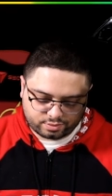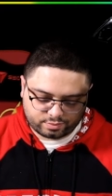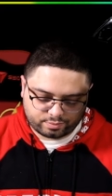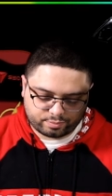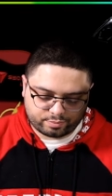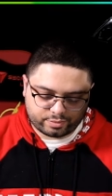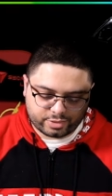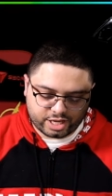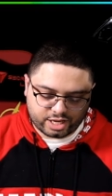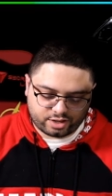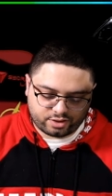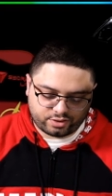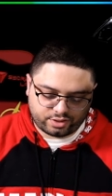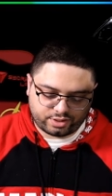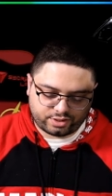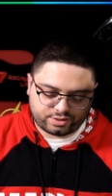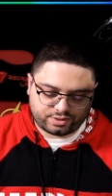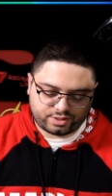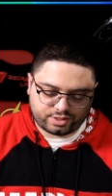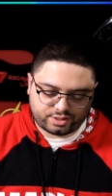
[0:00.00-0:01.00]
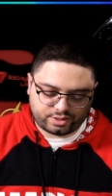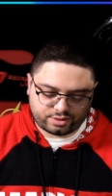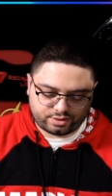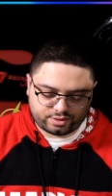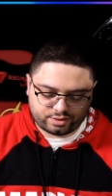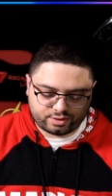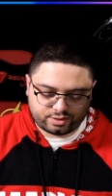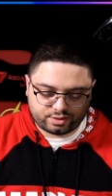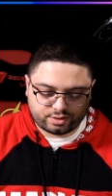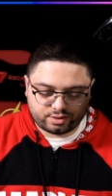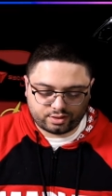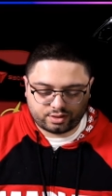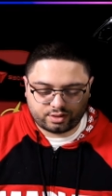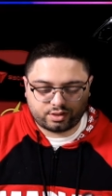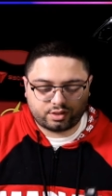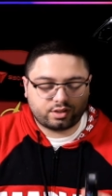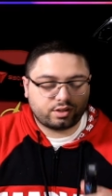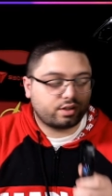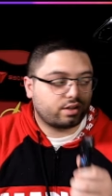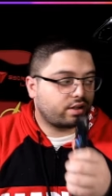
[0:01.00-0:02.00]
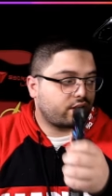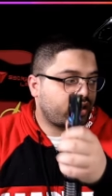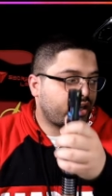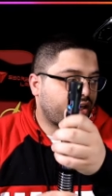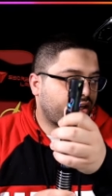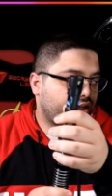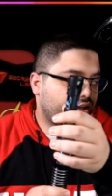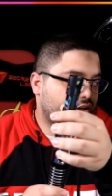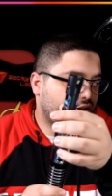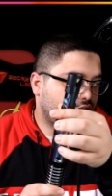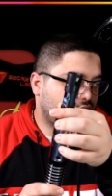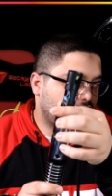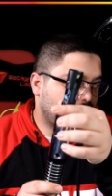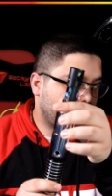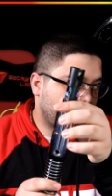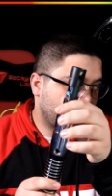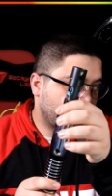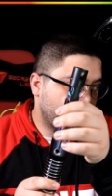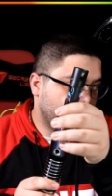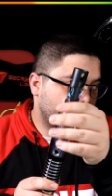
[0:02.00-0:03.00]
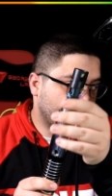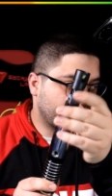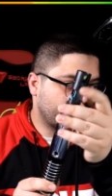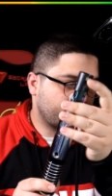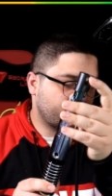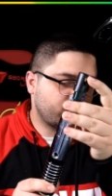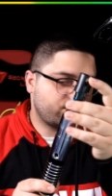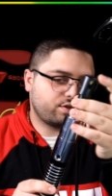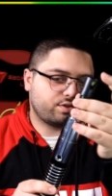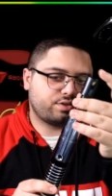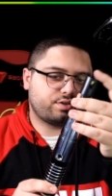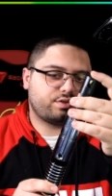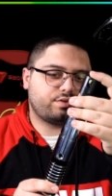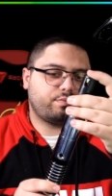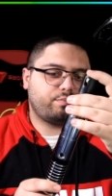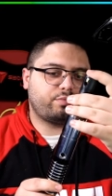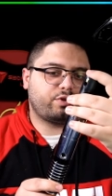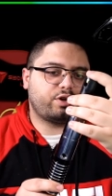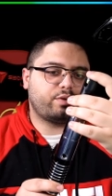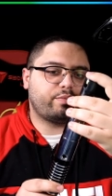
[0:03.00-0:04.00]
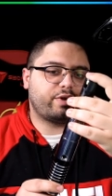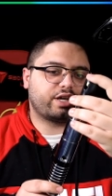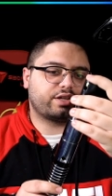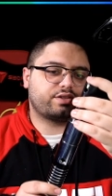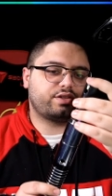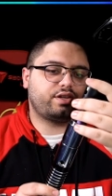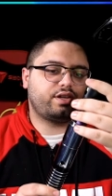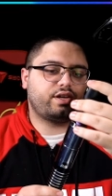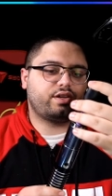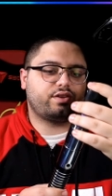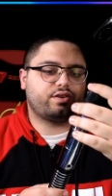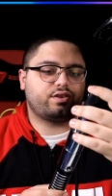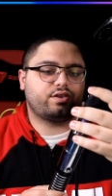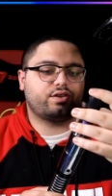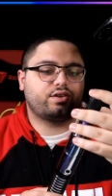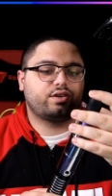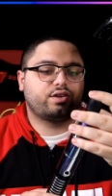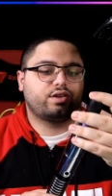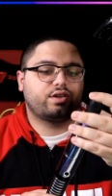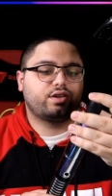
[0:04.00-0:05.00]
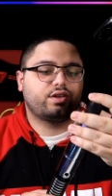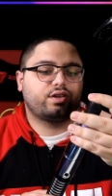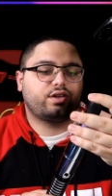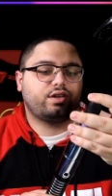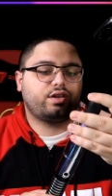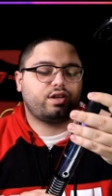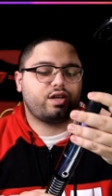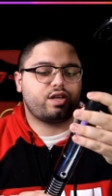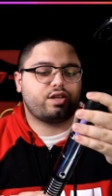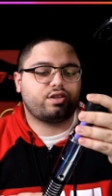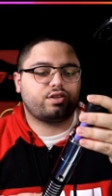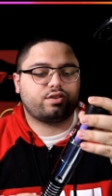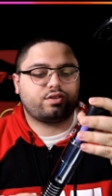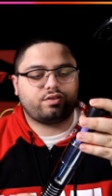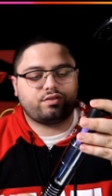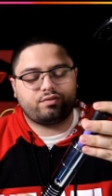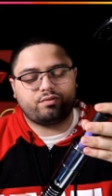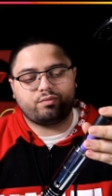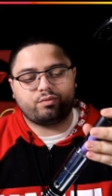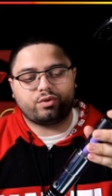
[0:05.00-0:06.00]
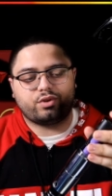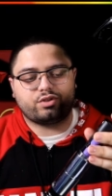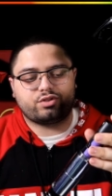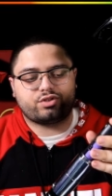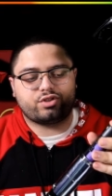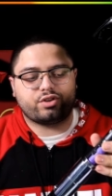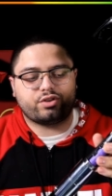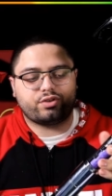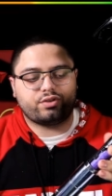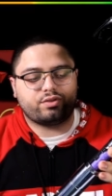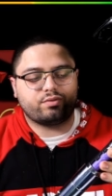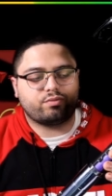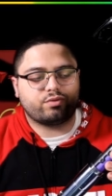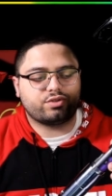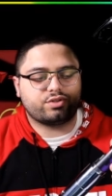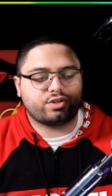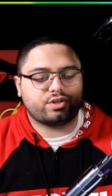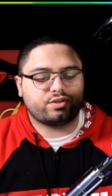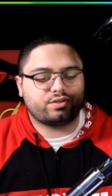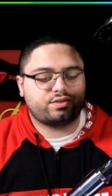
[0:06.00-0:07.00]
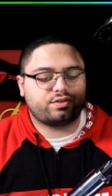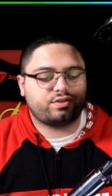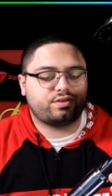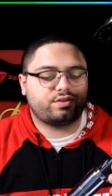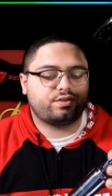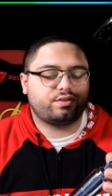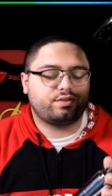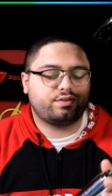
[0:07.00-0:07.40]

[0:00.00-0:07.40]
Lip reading: Battery is in, and just put it back together and we'll show you the results.